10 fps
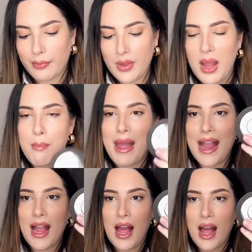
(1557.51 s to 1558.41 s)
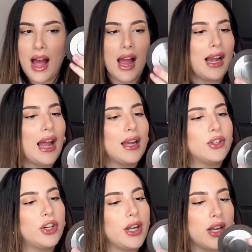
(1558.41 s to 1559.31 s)
Becca
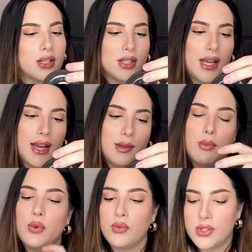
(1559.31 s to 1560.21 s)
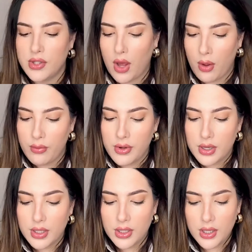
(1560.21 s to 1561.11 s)
highlighter in the shade Moonstone,
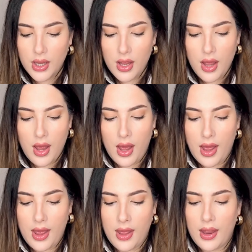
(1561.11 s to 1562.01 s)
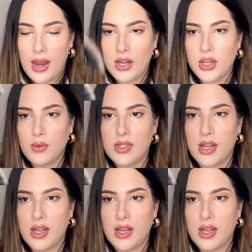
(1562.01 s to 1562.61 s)
and using a